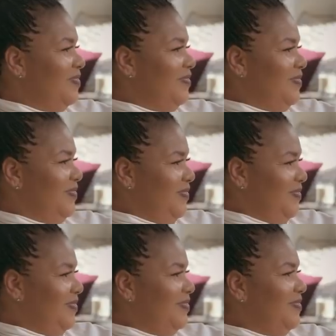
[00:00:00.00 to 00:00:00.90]

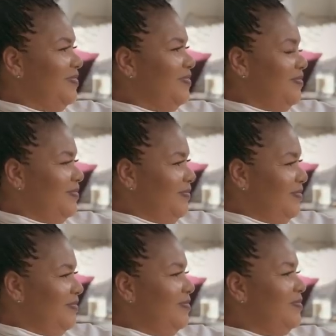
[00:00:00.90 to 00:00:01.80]

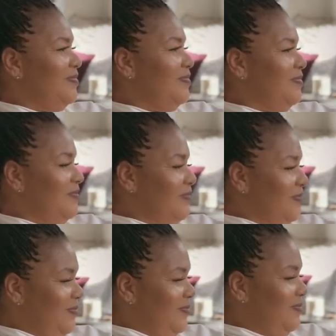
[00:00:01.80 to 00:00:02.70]

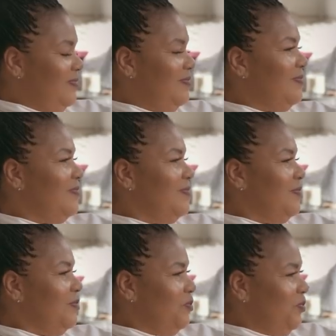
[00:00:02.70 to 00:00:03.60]

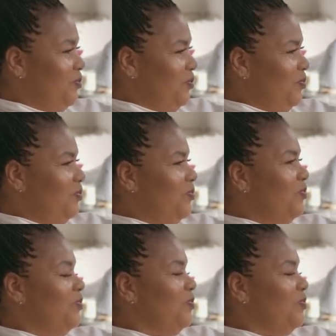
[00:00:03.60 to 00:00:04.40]
[no speech]